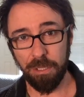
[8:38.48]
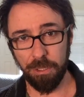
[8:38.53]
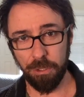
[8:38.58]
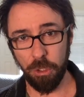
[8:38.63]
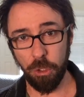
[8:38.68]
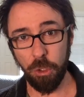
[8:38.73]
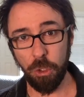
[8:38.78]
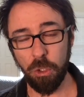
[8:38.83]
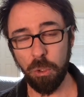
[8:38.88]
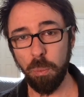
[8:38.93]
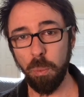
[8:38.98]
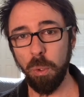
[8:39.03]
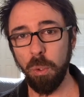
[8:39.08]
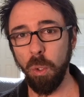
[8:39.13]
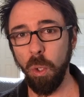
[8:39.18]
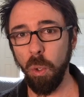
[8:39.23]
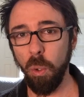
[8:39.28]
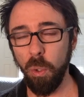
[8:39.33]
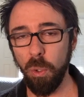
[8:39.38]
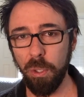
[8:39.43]
Google will
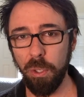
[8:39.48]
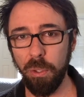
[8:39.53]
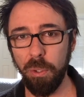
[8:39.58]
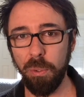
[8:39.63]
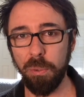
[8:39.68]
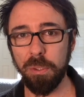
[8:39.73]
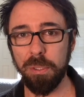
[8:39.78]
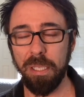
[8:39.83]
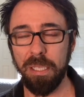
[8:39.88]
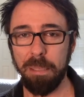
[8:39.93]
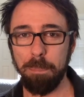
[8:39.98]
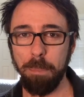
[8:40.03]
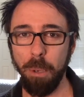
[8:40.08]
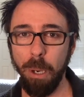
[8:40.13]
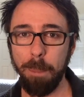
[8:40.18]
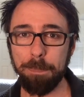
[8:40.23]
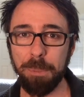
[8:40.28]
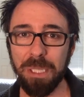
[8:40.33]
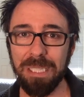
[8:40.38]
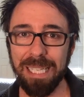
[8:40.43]

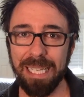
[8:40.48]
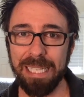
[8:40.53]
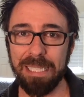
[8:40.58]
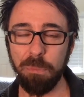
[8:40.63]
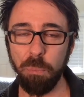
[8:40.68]
auto-populate